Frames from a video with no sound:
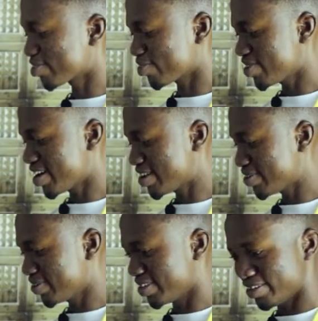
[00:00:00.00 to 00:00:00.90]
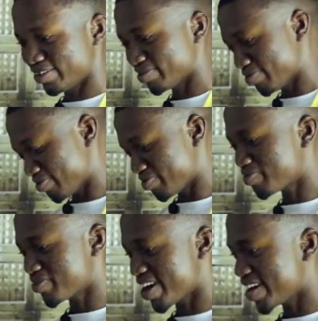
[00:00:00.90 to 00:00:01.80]
So you handle
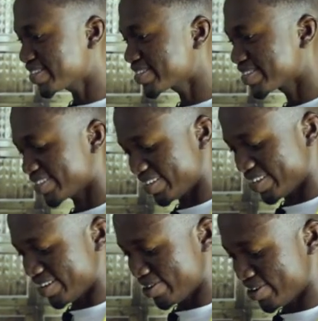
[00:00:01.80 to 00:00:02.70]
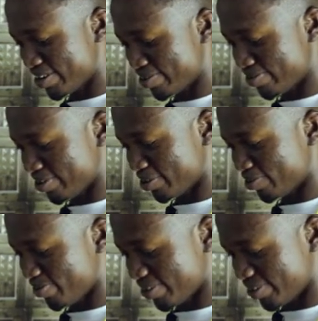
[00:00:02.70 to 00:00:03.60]
the fried, and I'll handle the omelet.